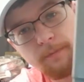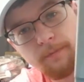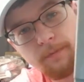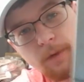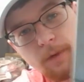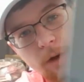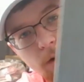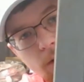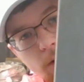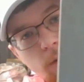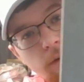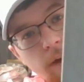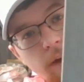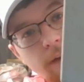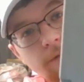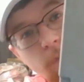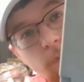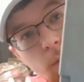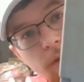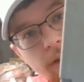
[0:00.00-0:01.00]

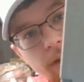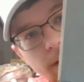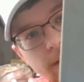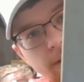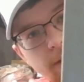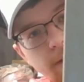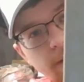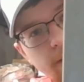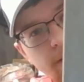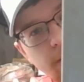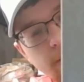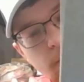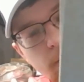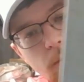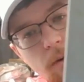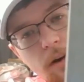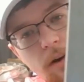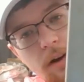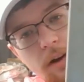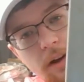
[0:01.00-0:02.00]
GoldenEye for the
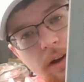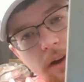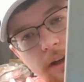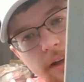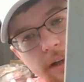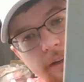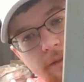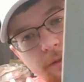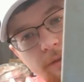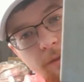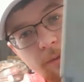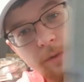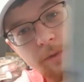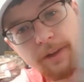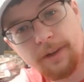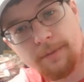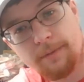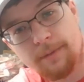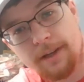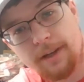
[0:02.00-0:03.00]
N64. It's
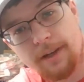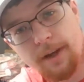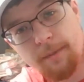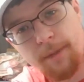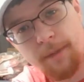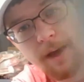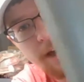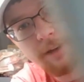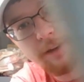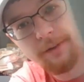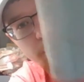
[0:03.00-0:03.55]
really beat up, as you